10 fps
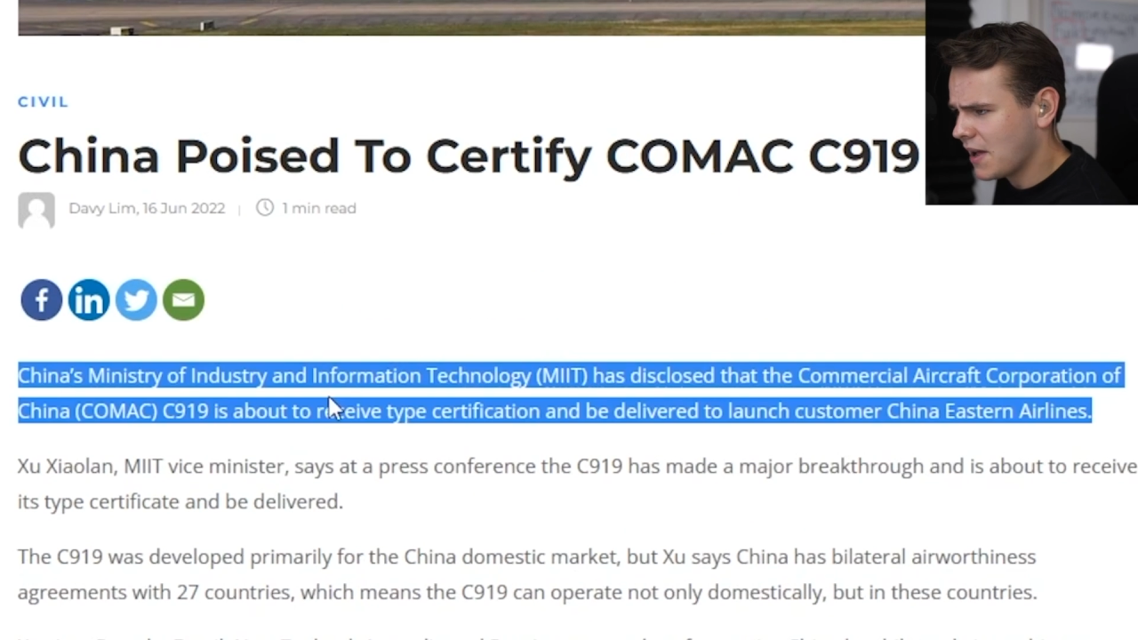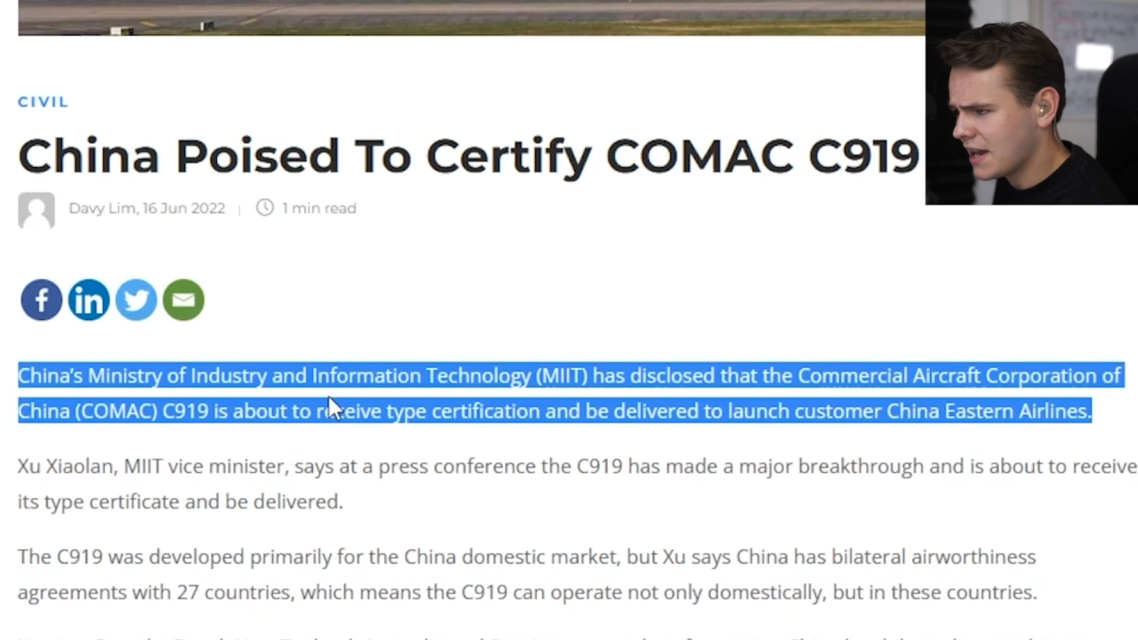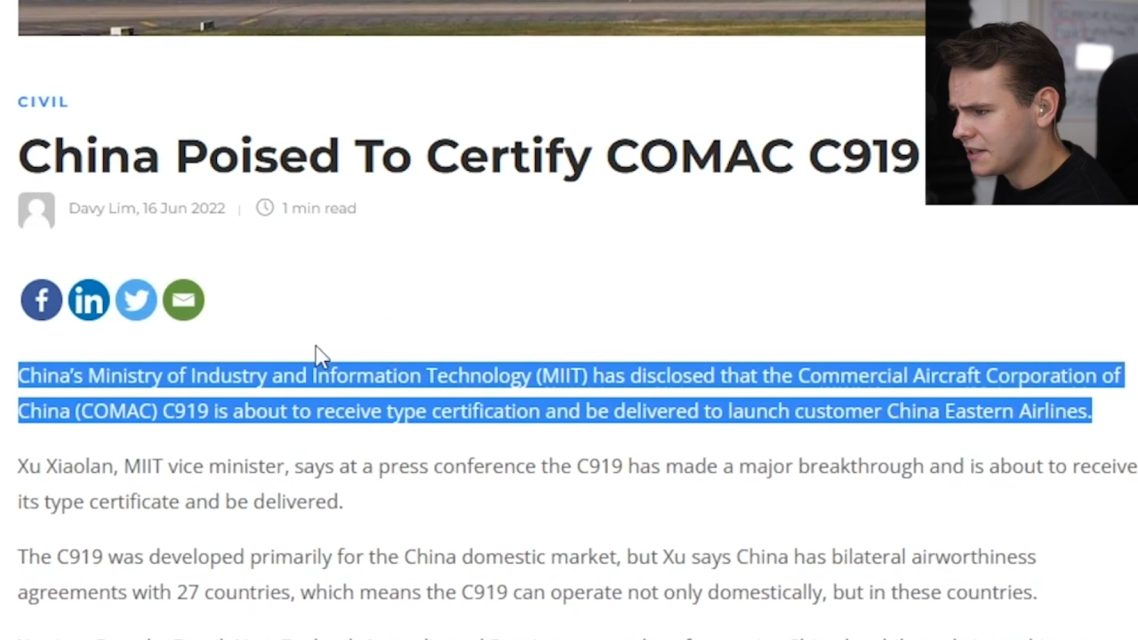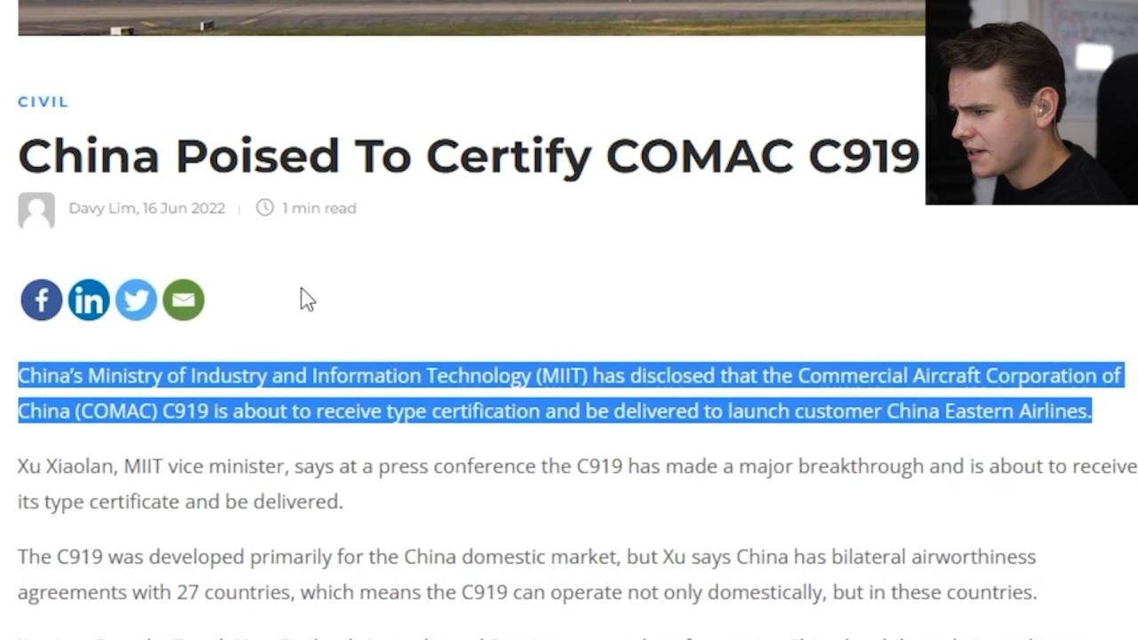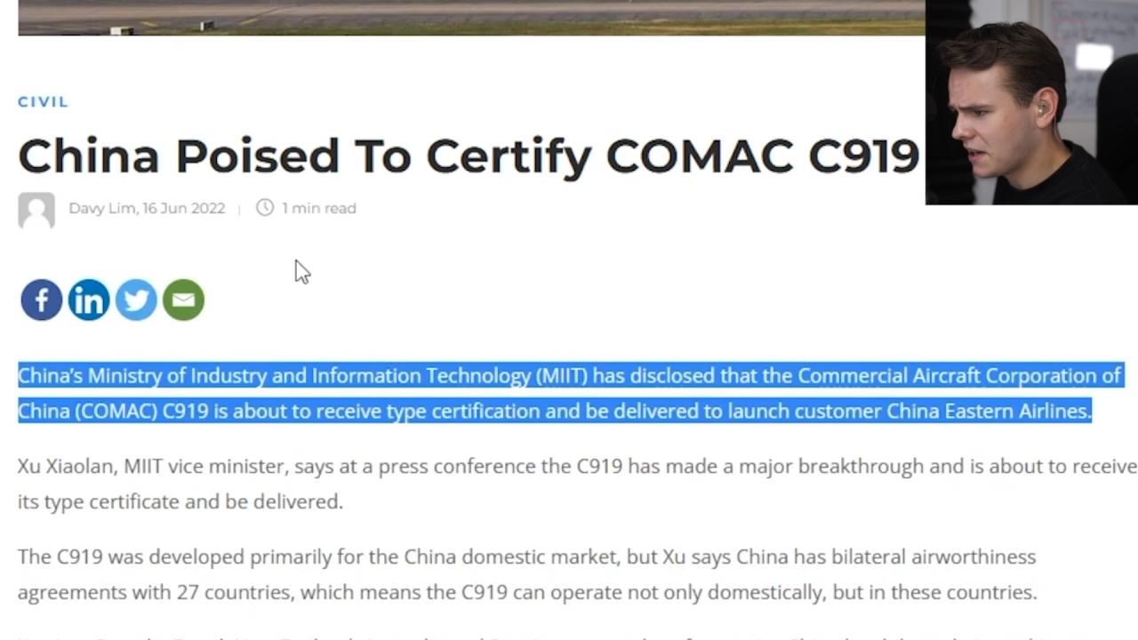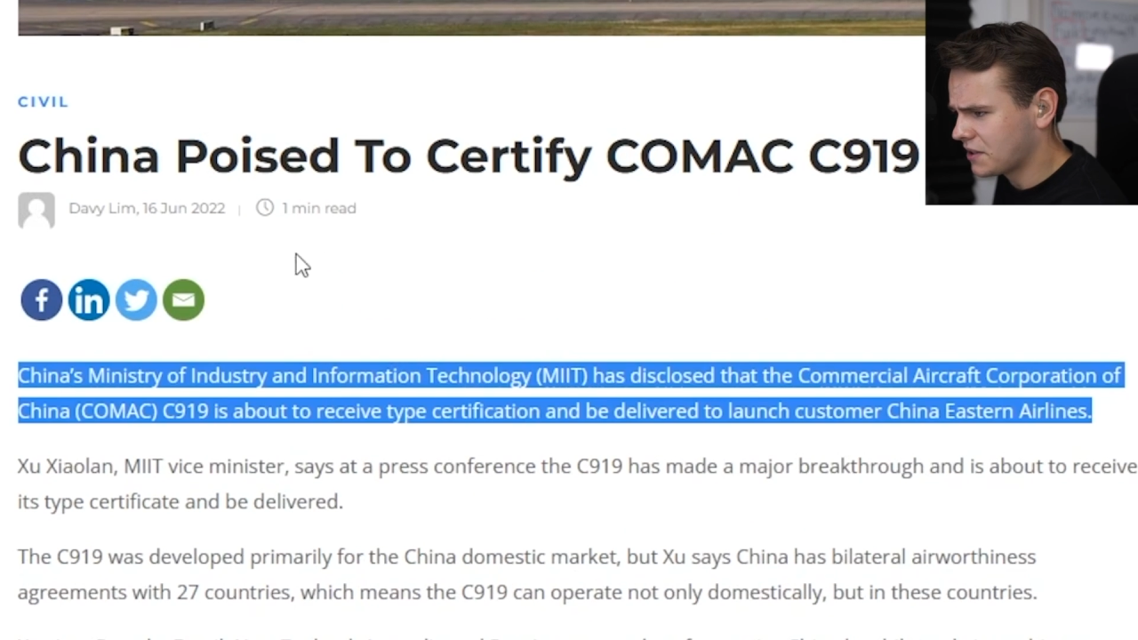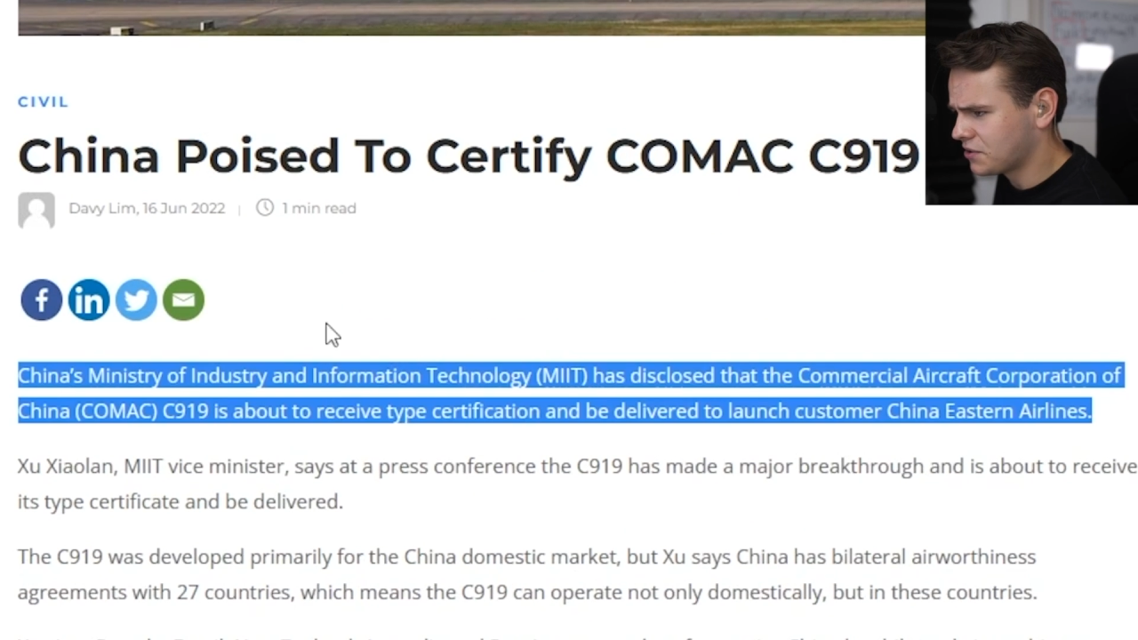plane is getting